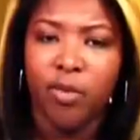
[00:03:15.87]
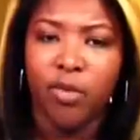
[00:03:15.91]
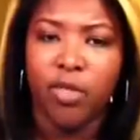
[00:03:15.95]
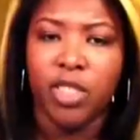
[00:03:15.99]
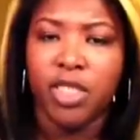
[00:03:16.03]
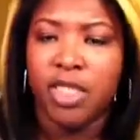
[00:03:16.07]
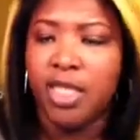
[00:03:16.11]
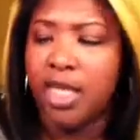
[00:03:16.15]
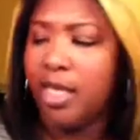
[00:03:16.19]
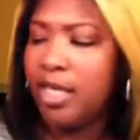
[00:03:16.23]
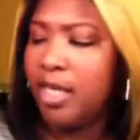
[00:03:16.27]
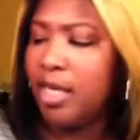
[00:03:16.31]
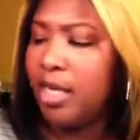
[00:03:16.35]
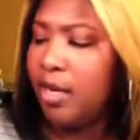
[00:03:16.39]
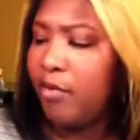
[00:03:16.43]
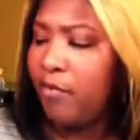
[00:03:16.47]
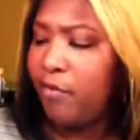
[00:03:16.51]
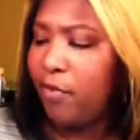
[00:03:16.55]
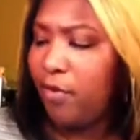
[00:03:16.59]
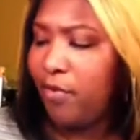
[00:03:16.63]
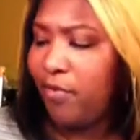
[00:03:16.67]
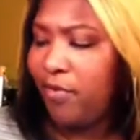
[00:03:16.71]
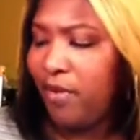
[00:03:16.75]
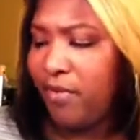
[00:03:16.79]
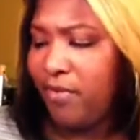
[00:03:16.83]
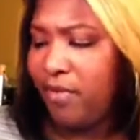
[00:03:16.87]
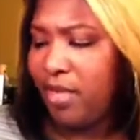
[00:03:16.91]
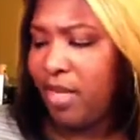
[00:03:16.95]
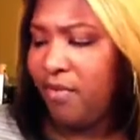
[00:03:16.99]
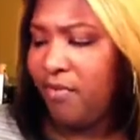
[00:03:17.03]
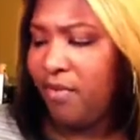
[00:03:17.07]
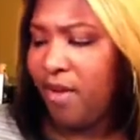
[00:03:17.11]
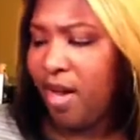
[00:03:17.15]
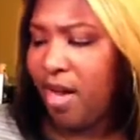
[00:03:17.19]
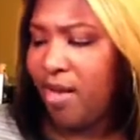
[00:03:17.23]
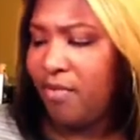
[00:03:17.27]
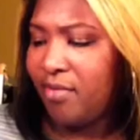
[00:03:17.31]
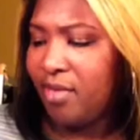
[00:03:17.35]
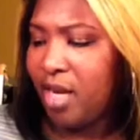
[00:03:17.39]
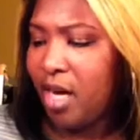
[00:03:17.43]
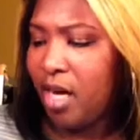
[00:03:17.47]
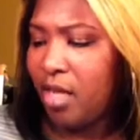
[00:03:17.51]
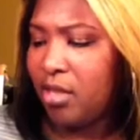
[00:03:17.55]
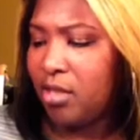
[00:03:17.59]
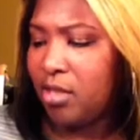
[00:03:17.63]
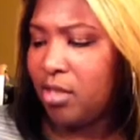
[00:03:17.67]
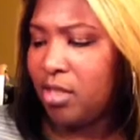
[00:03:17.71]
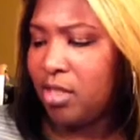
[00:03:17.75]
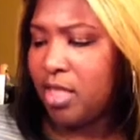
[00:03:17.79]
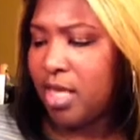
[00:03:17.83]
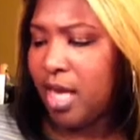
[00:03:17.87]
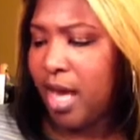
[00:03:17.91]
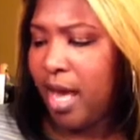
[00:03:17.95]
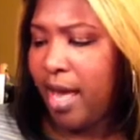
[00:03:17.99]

were selling it for $55